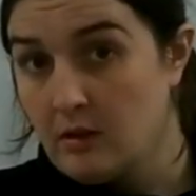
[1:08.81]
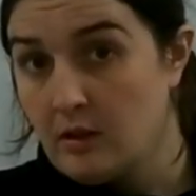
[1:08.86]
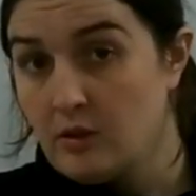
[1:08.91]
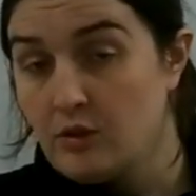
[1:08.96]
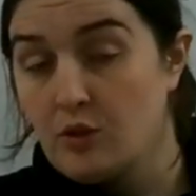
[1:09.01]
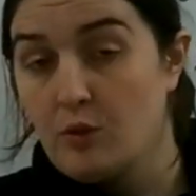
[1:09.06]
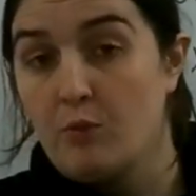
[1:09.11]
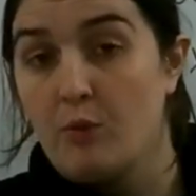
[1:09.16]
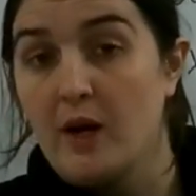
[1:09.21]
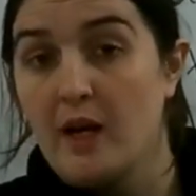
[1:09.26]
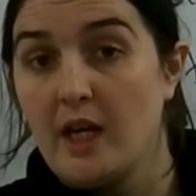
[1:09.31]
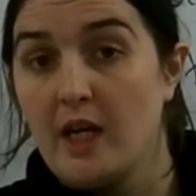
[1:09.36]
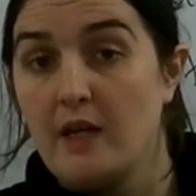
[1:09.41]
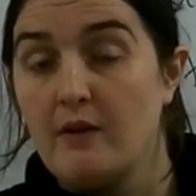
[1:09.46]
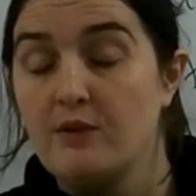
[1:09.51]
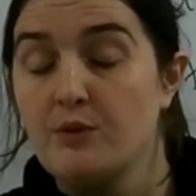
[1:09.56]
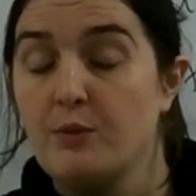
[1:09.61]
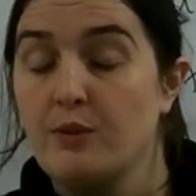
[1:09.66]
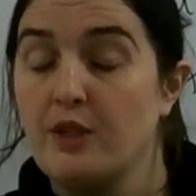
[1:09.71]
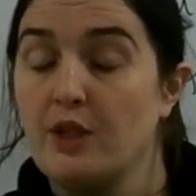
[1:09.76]
So
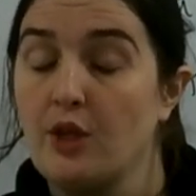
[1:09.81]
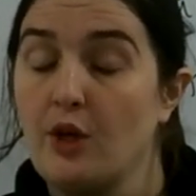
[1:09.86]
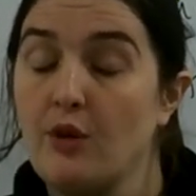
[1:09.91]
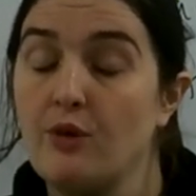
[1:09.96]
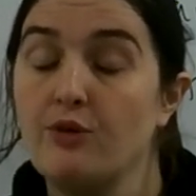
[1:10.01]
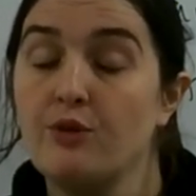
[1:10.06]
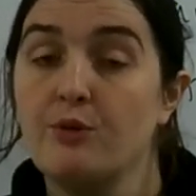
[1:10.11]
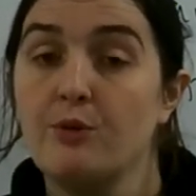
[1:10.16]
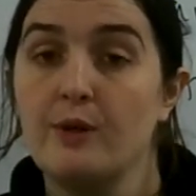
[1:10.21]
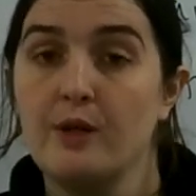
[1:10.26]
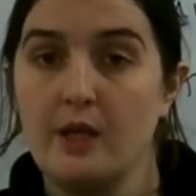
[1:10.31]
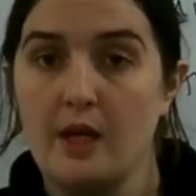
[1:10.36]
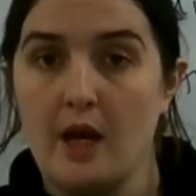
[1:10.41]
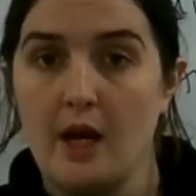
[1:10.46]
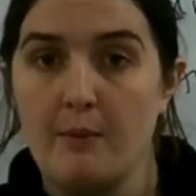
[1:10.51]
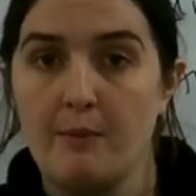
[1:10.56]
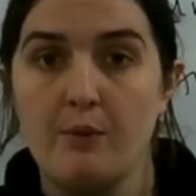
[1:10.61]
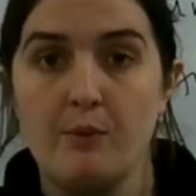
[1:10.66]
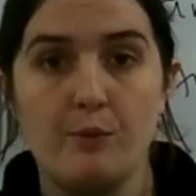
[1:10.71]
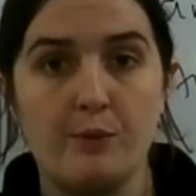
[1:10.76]
waves, when they go through a
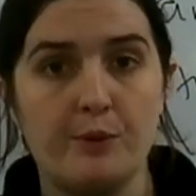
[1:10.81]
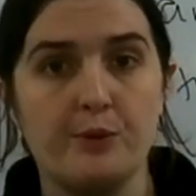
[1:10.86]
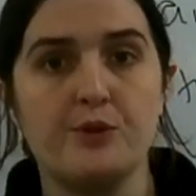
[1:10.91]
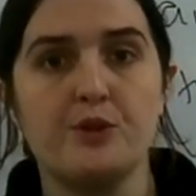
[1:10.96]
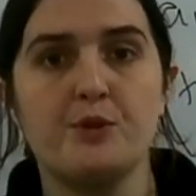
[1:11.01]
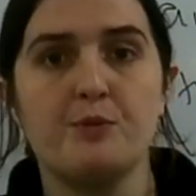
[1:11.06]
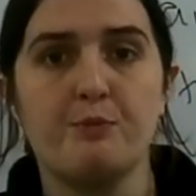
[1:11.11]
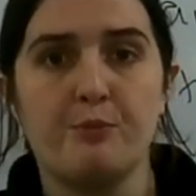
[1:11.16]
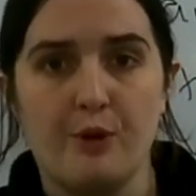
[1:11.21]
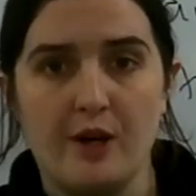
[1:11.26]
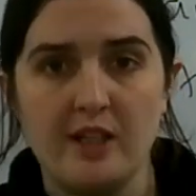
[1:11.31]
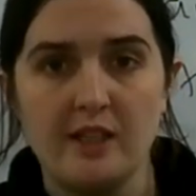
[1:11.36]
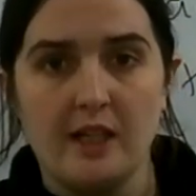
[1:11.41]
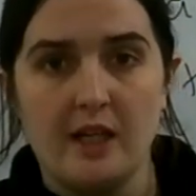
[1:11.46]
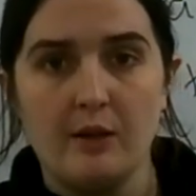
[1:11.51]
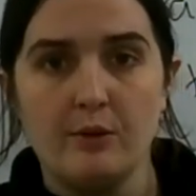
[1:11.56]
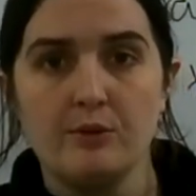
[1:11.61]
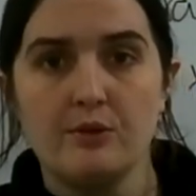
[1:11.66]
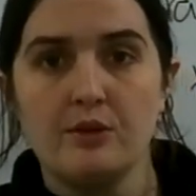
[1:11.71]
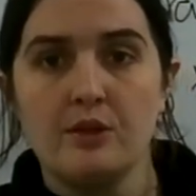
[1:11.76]
gap, will spread
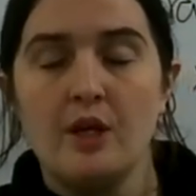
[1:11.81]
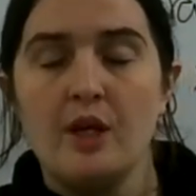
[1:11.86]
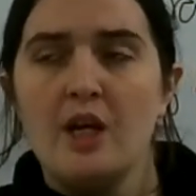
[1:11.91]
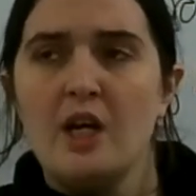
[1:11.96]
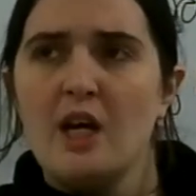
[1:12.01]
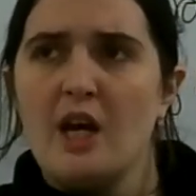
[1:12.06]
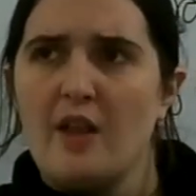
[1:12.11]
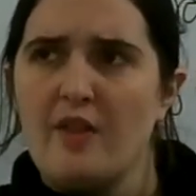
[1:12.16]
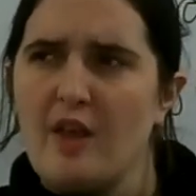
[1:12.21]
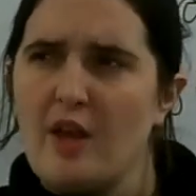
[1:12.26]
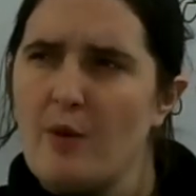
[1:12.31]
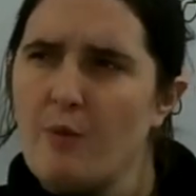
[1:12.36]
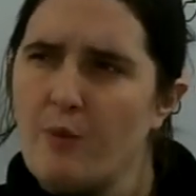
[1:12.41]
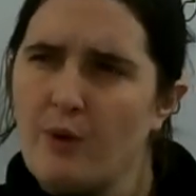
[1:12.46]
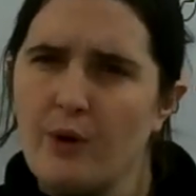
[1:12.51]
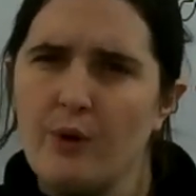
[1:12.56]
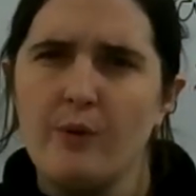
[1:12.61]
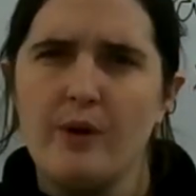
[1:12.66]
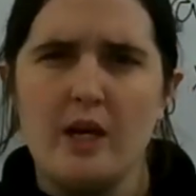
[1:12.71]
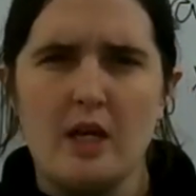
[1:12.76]
out and they
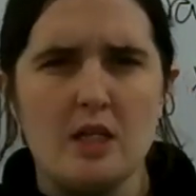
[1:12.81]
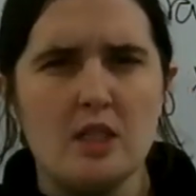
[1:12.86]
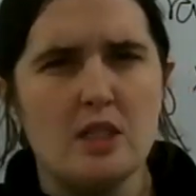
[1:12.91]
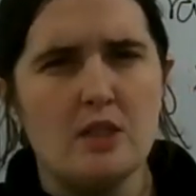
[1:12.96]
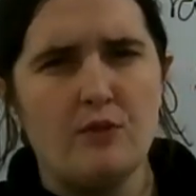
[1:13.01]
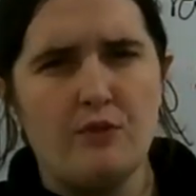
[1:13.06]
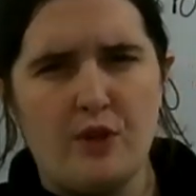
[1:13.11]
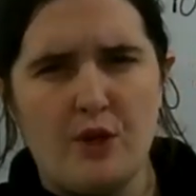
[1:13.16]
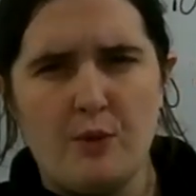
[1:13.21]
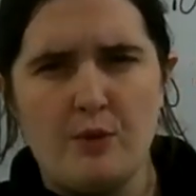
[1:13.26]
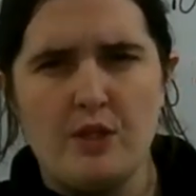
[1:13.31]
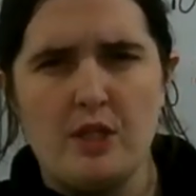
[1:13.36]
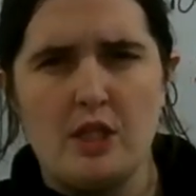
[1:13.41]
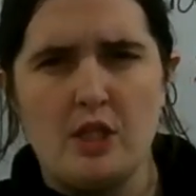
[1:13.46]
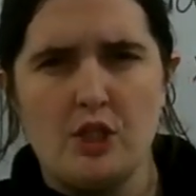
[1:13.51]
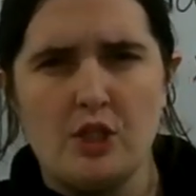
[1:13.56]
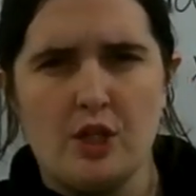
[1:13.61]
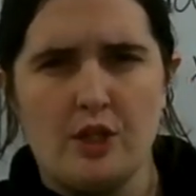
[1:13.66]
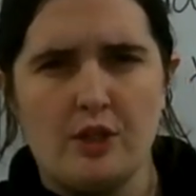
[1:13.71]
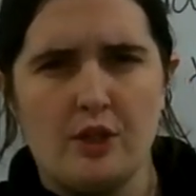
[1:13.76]
will interfere with
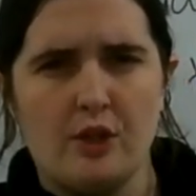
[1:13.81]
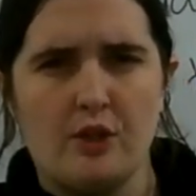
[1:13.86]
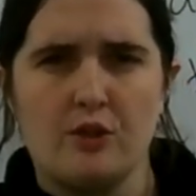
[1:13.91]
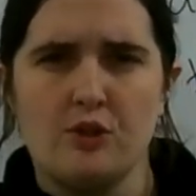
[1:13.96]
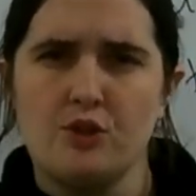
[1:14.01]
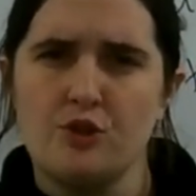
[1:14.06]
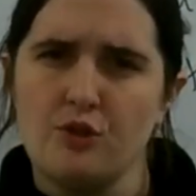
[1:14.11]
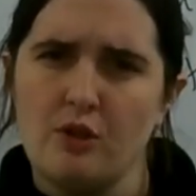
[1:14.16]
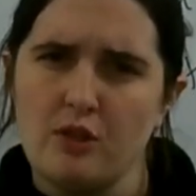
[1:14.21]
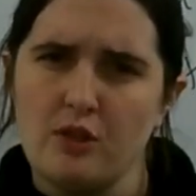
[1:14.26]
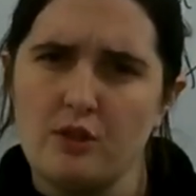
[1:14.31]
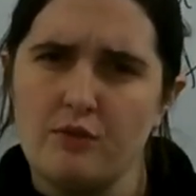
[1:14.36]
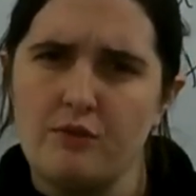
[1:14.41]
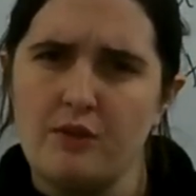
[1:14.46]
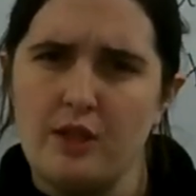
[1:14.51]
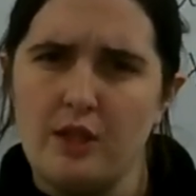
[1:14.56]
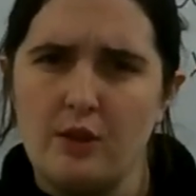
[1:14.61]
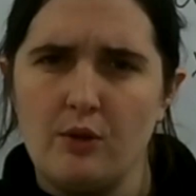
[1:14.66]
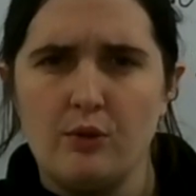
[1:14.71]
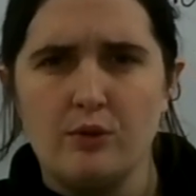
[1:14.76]
each other
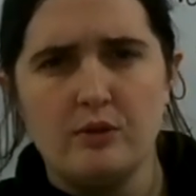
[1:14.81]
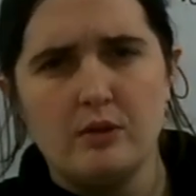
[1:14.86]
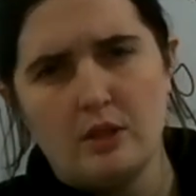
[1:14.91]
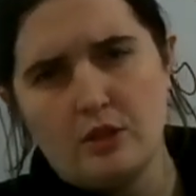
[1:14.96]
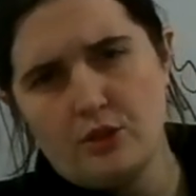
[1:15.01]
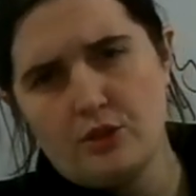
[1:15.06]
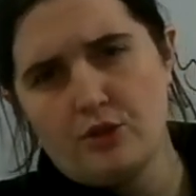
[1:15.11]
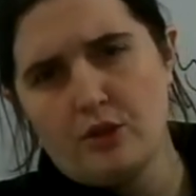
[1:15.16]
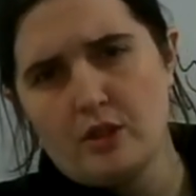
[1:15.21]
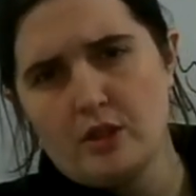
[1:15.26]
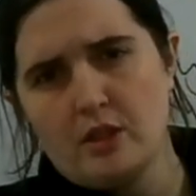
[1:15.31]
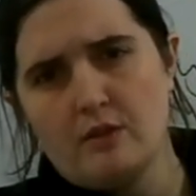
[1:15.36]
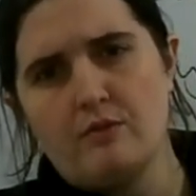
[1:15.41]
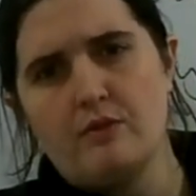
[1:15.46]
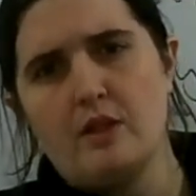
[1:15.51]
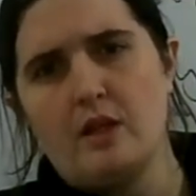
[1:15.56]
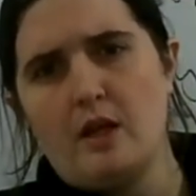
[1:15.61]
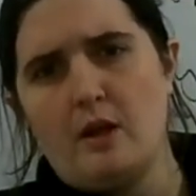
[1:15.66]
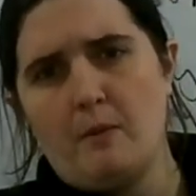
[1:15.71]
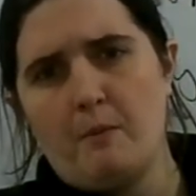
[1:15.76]
constructively or
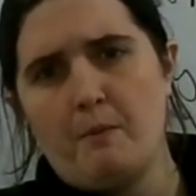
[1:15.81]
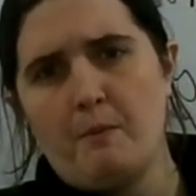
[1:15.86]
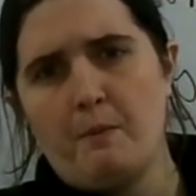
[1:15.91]
destructively.